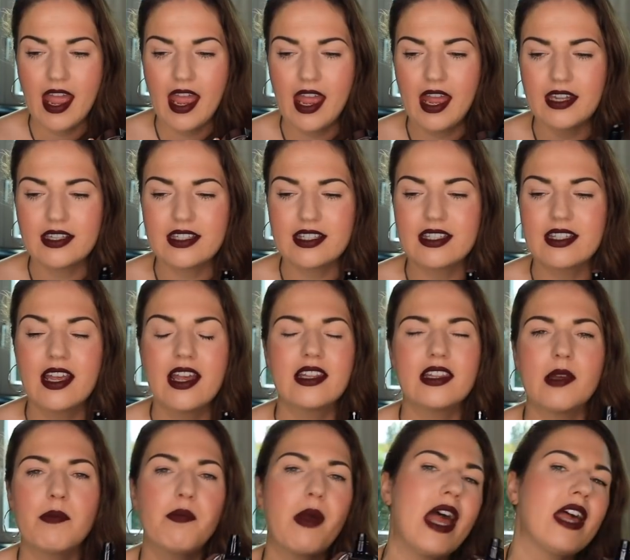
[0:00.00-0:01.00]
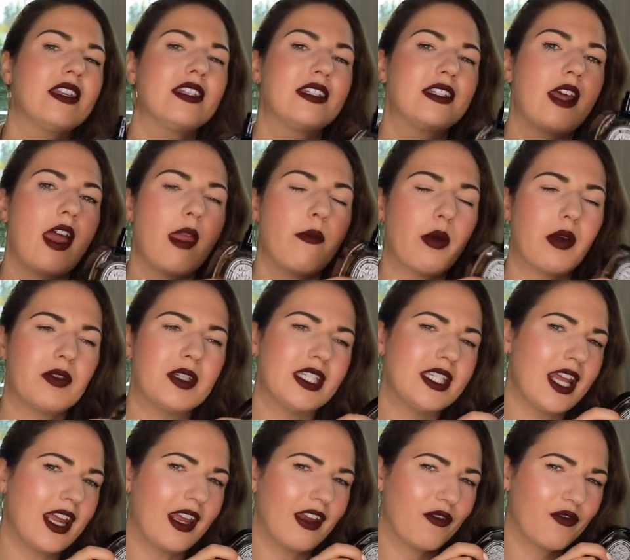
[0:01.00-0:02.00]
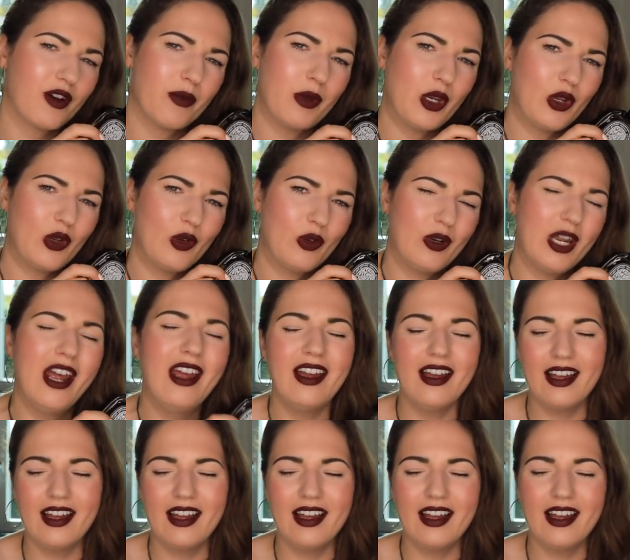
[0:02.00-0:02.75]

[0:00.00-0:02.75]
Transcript: It's the best type of stink from an oud.